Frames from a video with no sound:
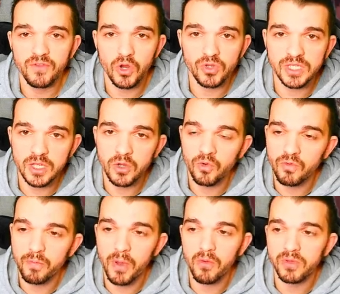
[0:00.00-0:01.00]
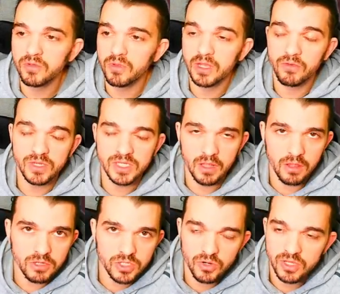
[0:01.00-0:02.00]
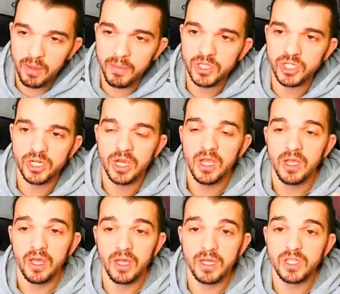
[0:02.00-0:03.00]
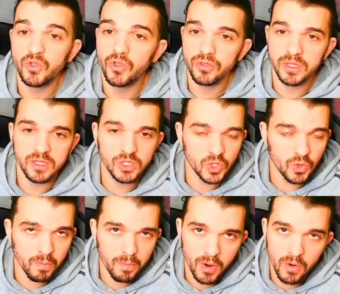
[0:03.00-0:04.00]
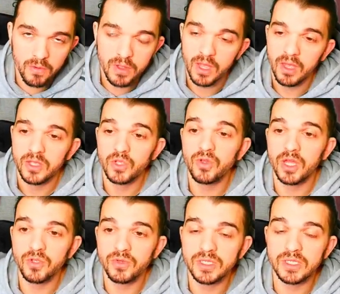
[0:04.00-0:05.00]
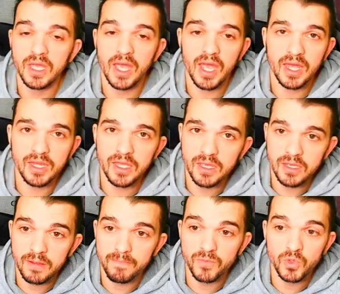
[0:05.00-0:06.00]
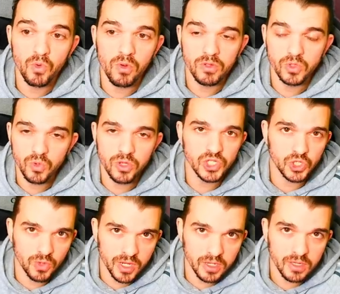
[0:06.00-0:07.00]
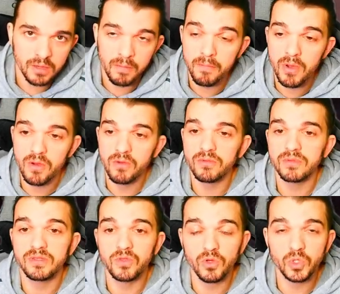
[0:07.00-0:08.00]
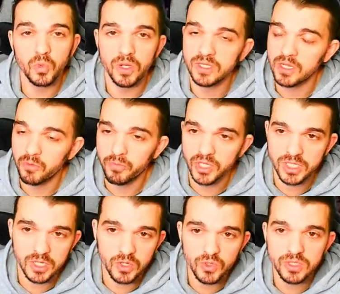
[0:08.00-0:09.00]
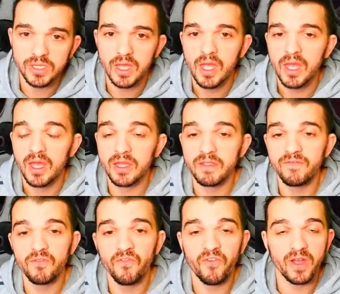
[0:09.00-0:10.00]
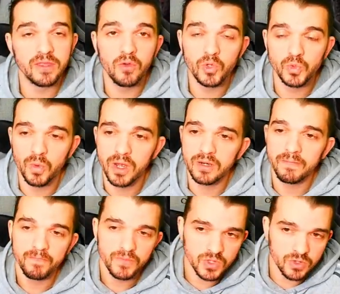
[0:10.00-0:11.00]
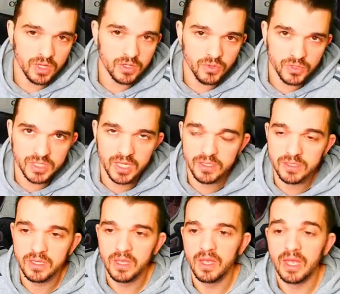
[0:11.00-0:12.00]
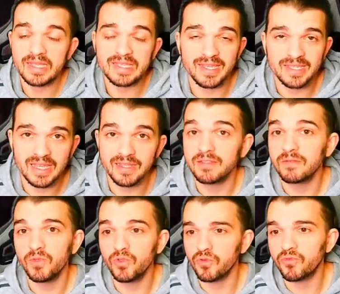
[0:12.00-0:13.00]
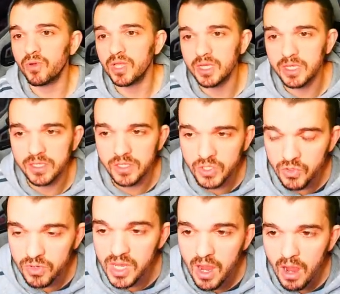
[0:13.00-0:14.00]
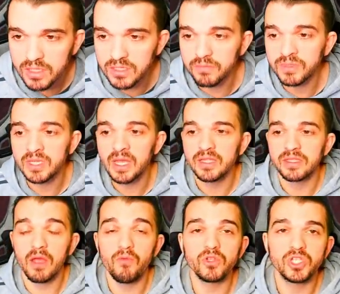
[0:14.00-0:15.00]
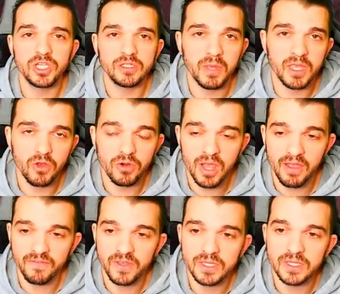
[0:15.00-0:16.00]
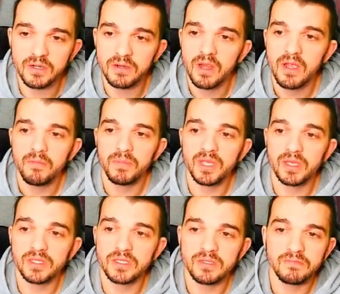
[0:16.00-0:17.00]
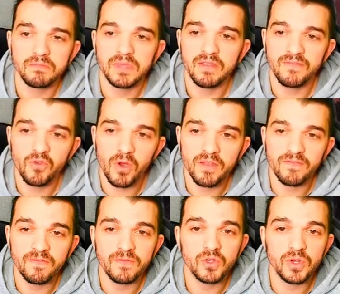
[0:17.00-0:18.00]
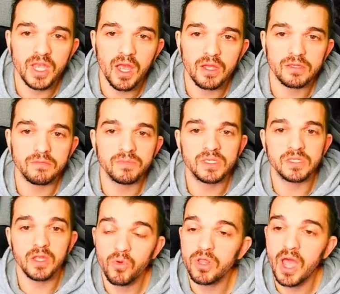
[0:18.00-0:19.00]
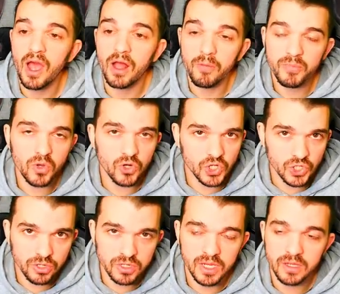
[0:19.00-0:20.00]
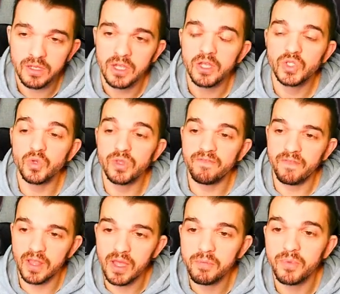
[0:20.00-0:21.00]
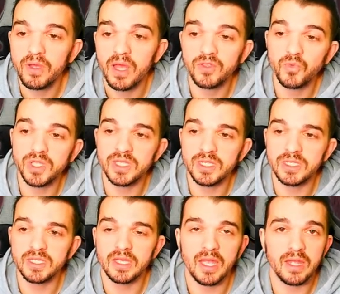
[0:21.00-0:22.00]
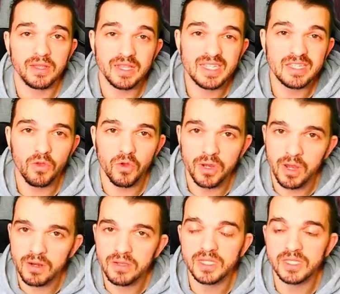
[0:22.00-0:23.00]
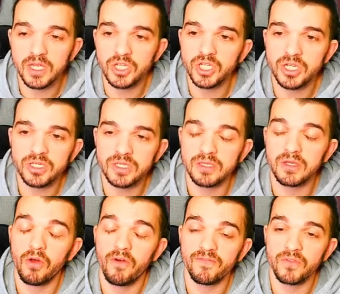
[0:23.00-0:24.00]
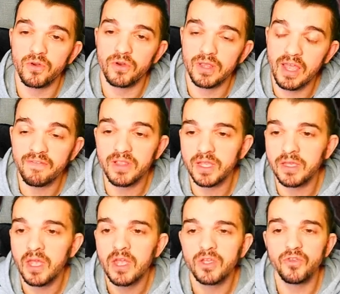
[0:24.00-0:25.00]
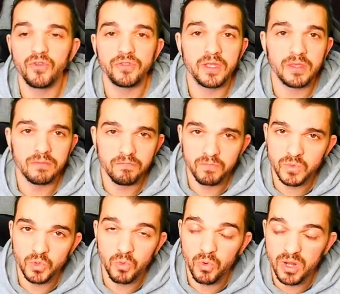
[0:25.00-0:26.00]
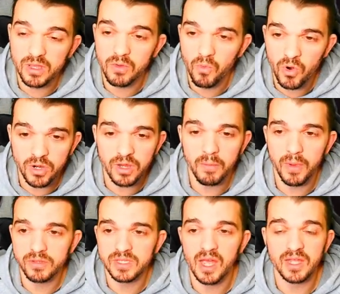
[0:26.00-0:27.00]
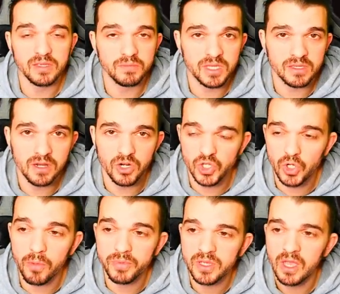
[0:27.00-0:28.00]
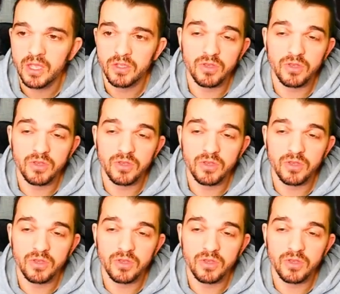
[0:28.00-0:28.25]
If you are using crude bow, it will increase a lot your damage. You don't need crude bow. You can use any dual string bow. Those ones are pretty good. And if you find a good one, you can use that. As I said, you don't really need these unique items. They will just make your life easier because if you have unique items, they will help your journey to level up. And with this, at least on early stages of your leveling, you don't need to really worry about the items that are dropped.